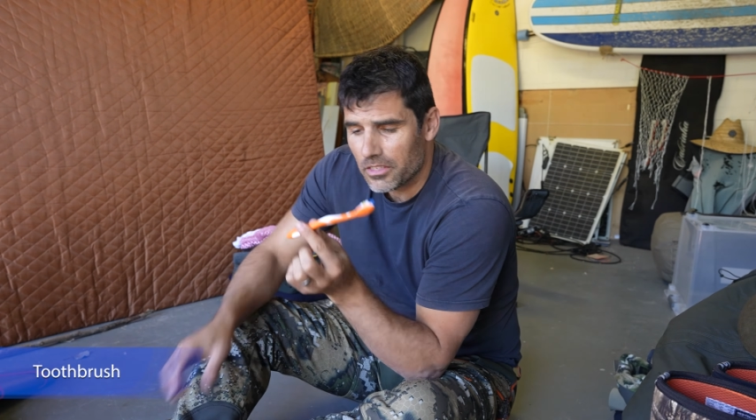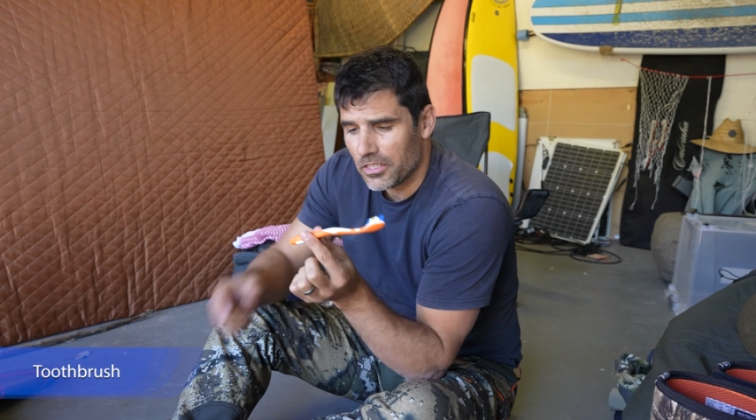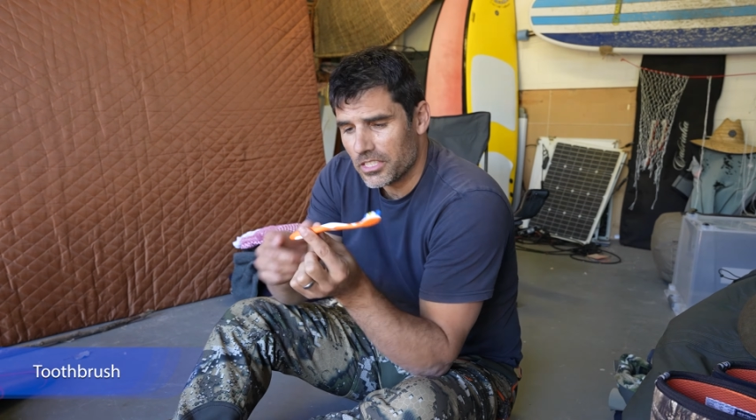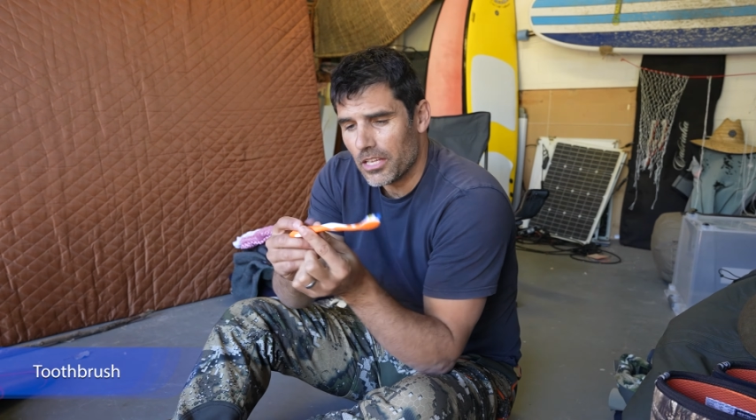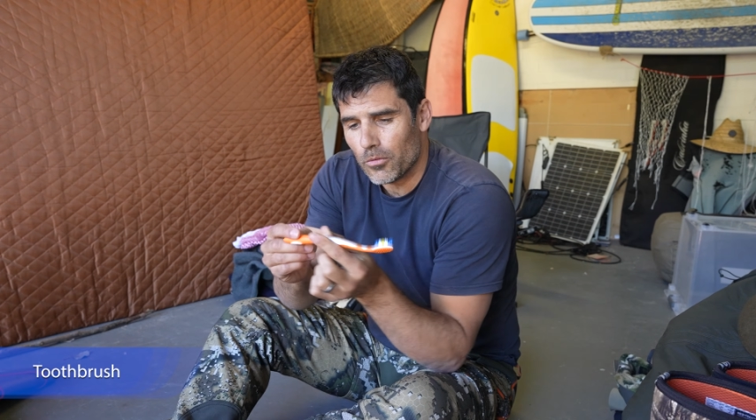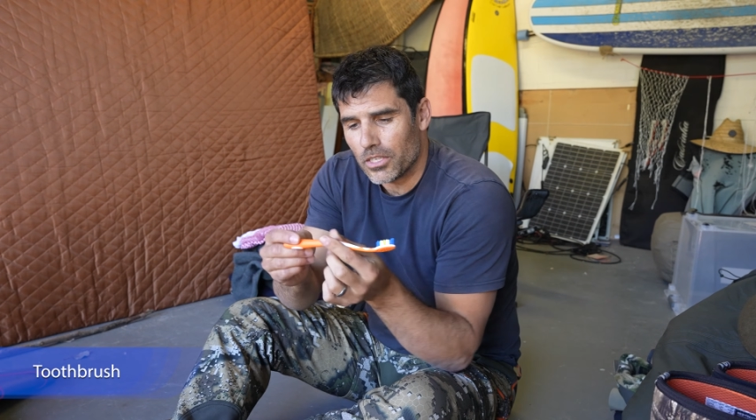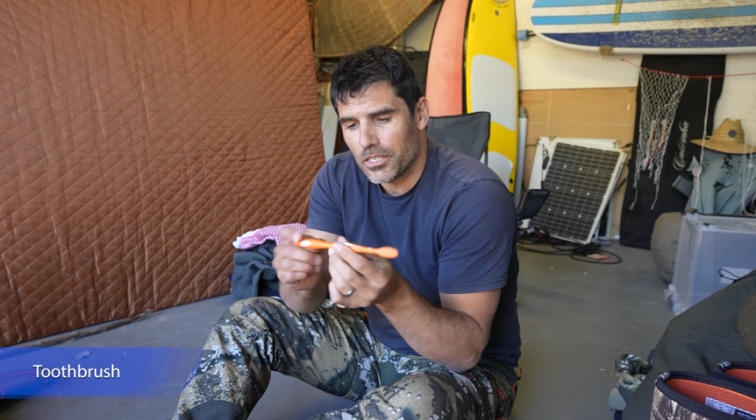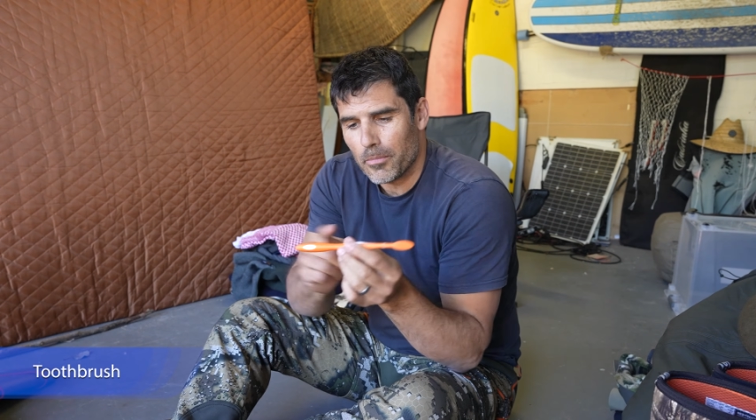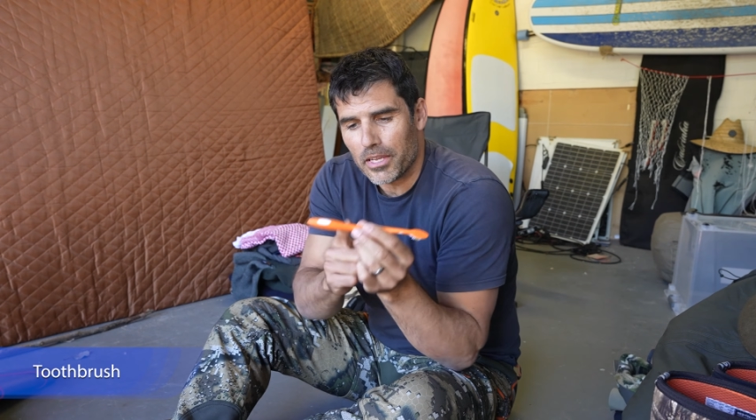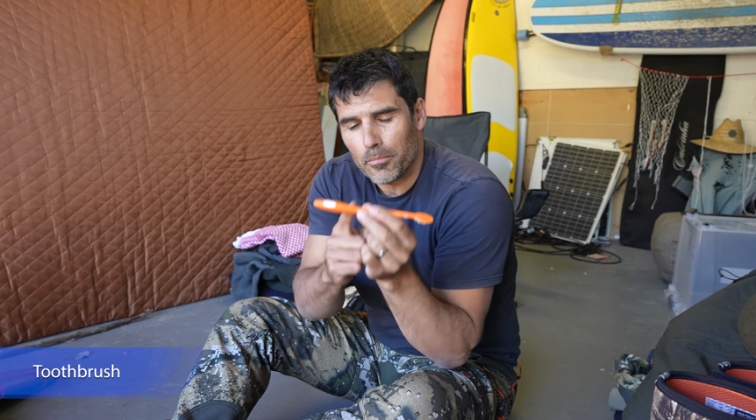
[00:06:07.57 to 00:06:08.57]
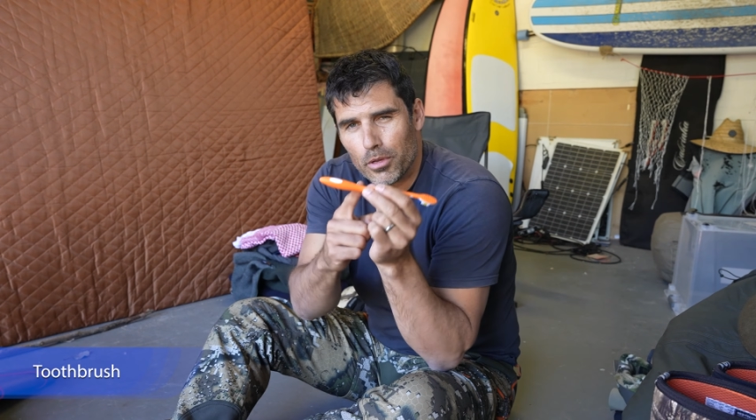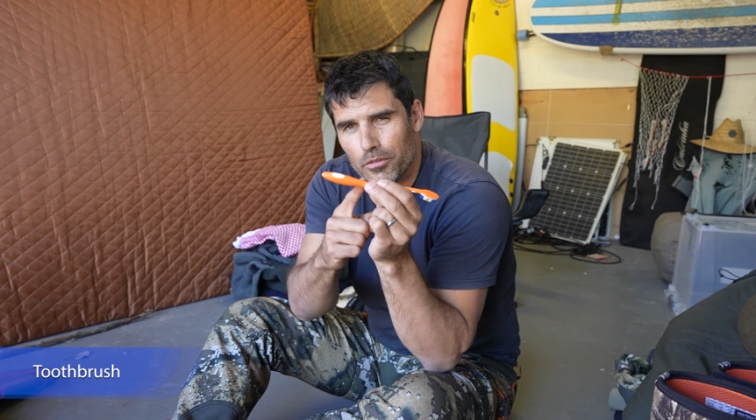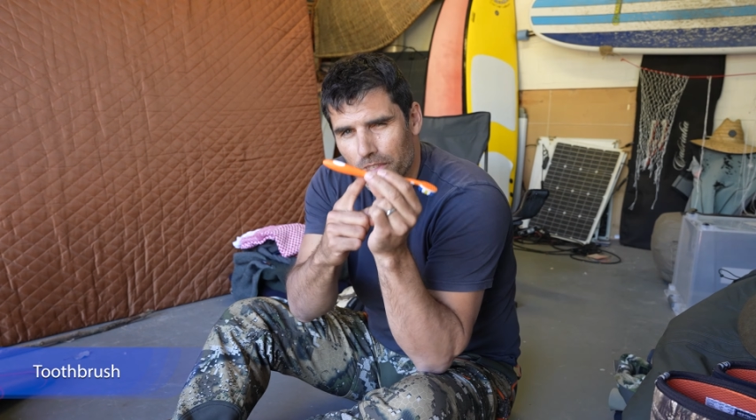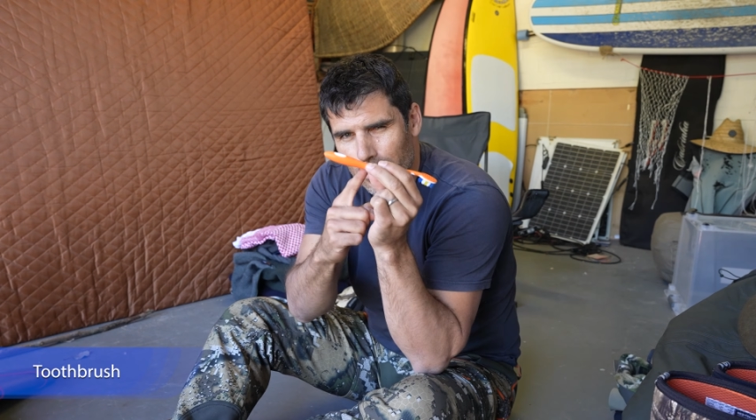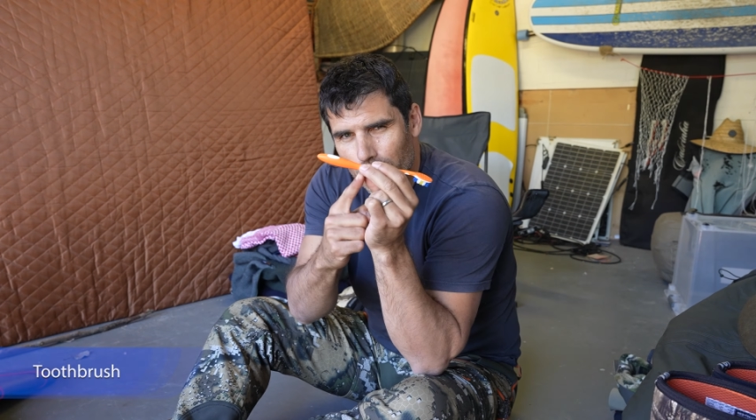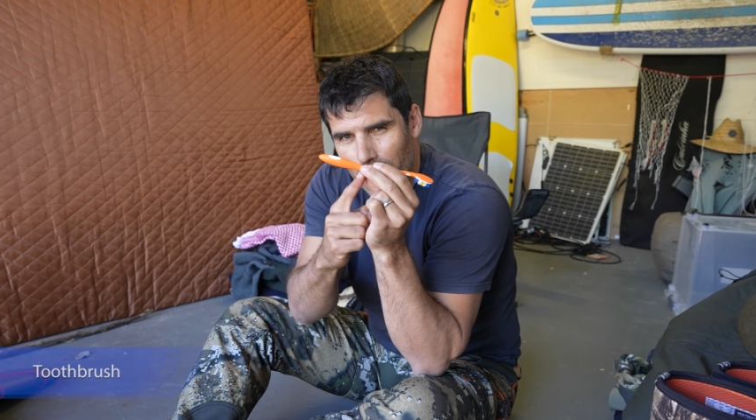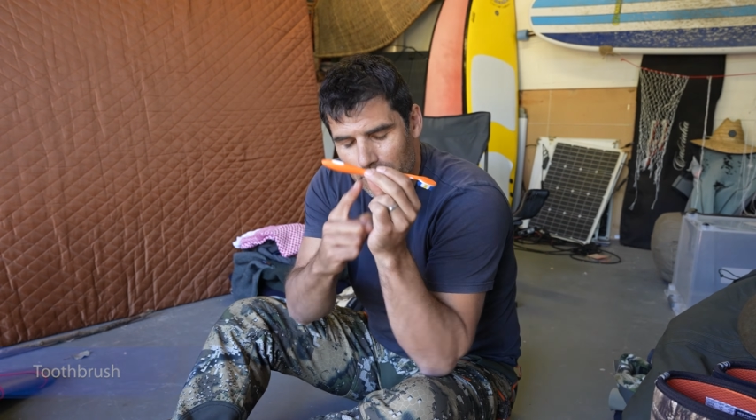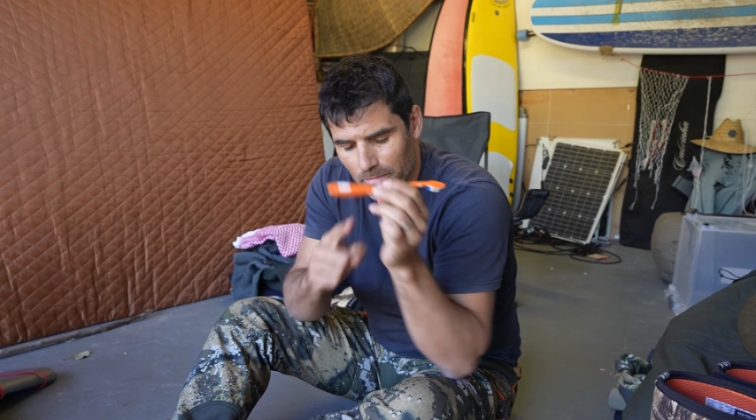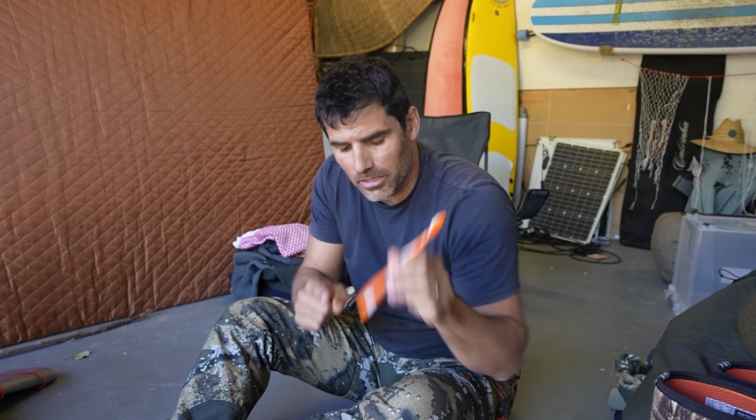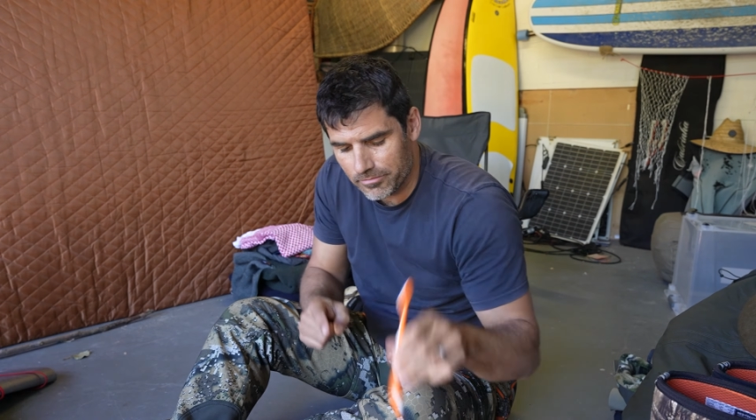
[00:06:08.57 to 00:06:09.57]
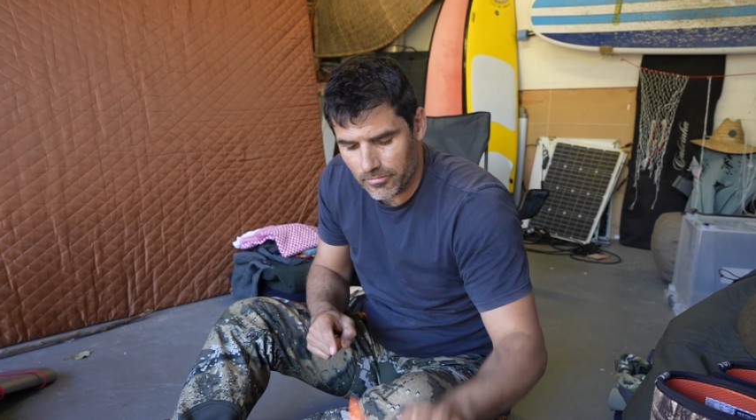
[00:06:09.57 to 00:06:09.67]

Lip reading: because otherwise it'd make a perfect lure, but